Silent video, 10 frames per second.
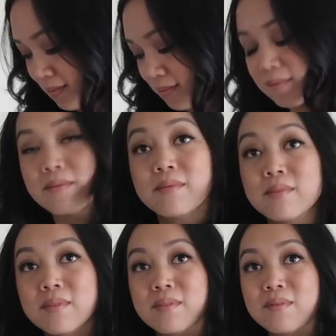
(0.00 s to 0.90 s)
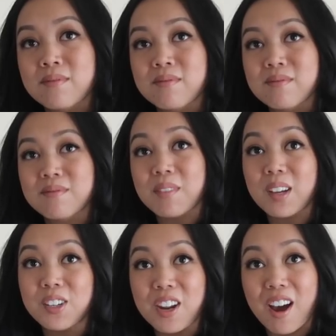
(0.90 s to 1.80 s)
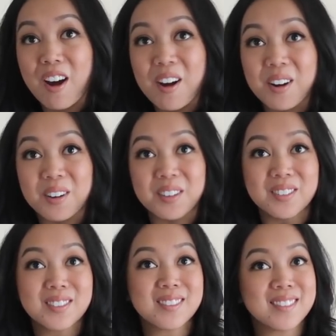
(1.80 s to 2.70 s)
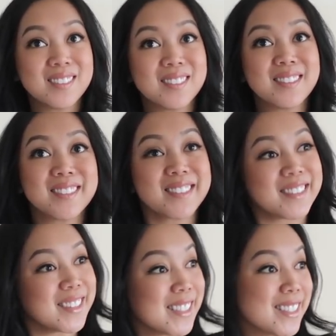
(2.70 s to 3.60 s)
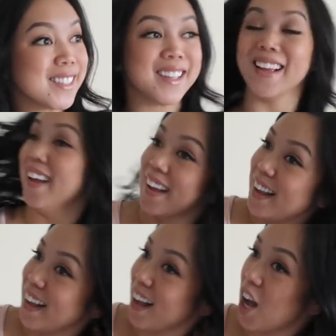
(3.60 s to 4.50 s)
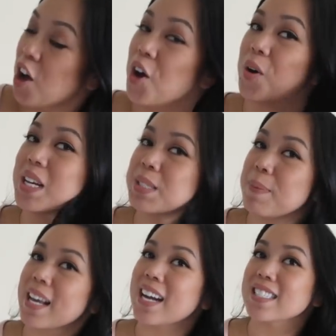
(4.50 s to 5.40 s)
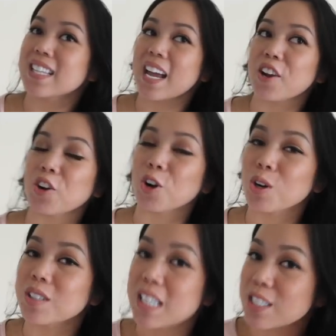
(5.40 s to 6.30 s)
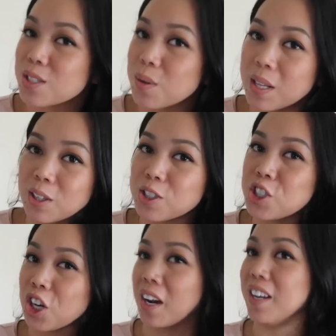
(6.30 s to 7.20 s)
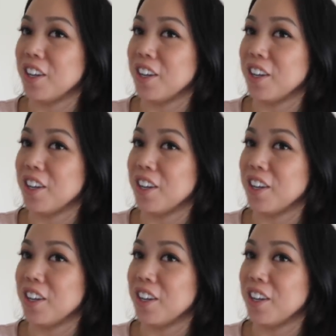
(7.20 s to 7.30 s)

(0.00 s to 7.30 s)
I thought it was colored. No. But it's because you, your natural hair color is back. It's because I curled it so it looks shiny.